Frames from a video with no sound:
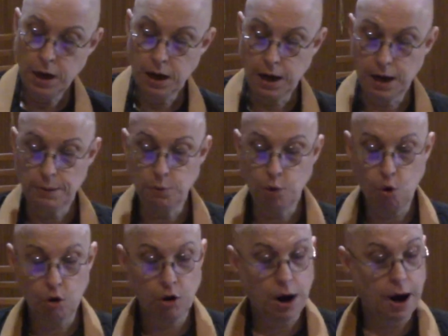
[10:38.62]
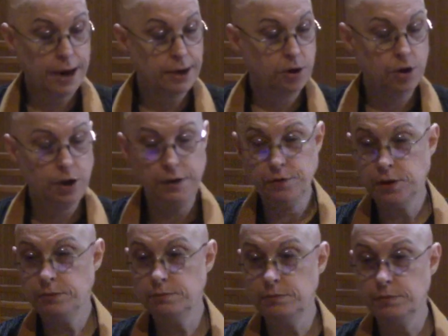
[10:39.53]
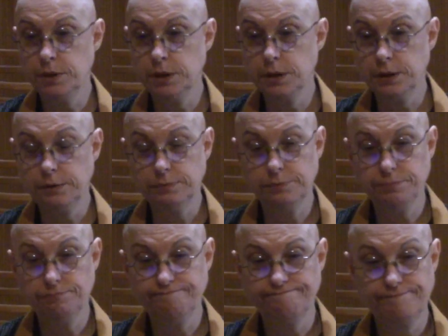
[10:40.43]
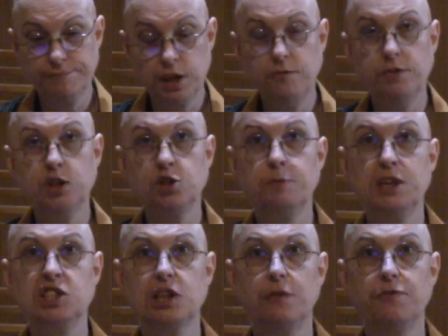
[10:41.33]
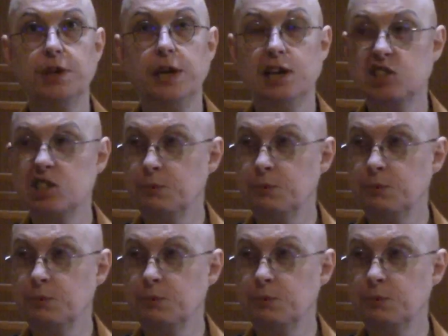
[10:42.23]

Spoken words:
Or I could even convince myself that yes,